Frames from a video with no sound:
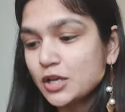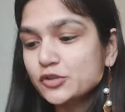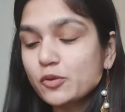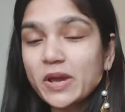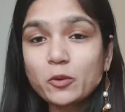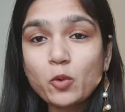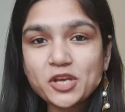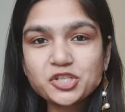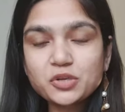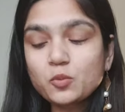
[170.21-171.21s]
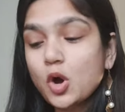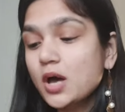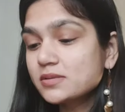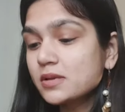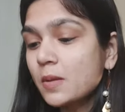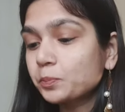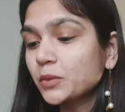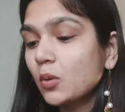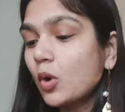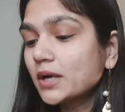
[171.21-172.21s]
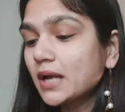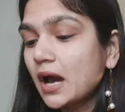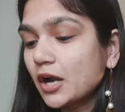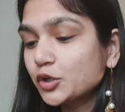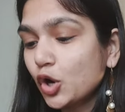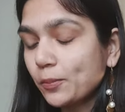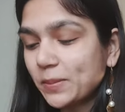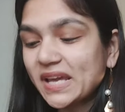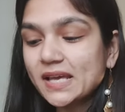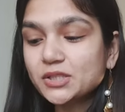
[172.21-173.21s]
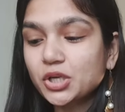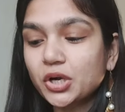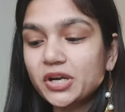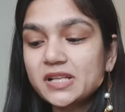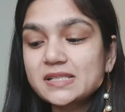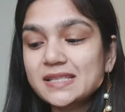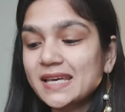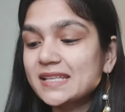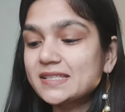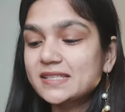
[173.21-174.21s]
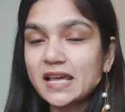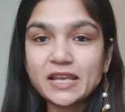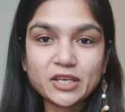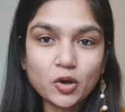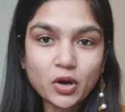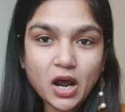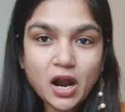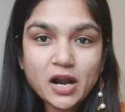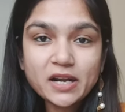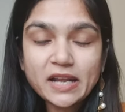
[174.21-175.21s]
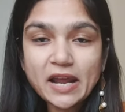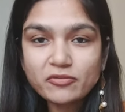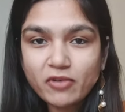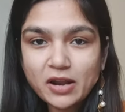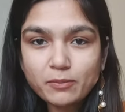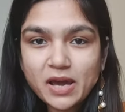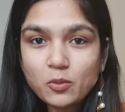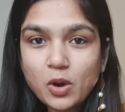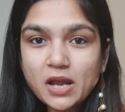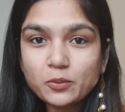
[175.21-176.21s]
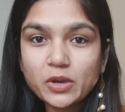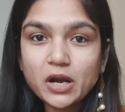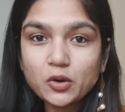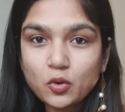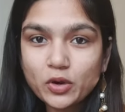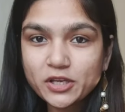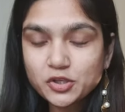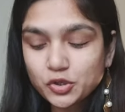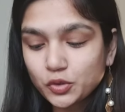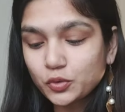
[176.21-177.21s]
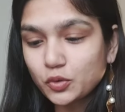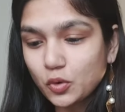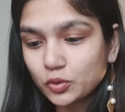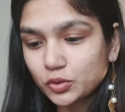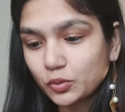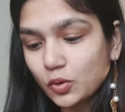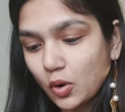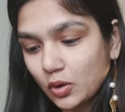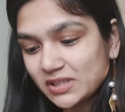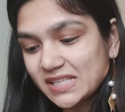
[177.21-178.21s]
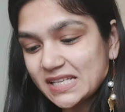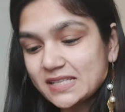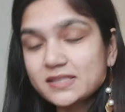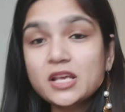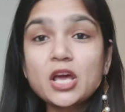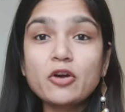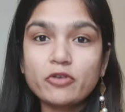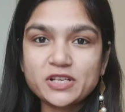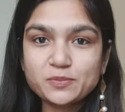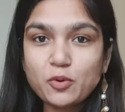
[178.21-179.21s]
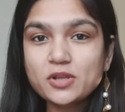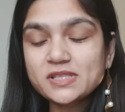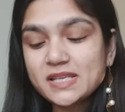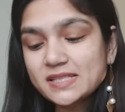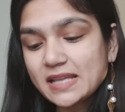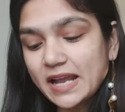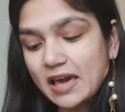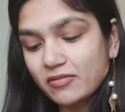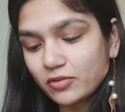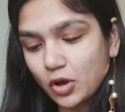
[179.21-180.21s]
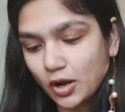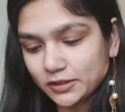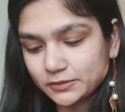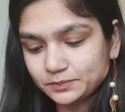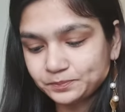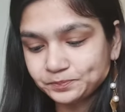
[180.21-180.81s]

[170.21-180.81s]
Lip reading: So my question was, what are your biggest hurdles in selling your art? And one by one we are going to go through all these responses that I have got.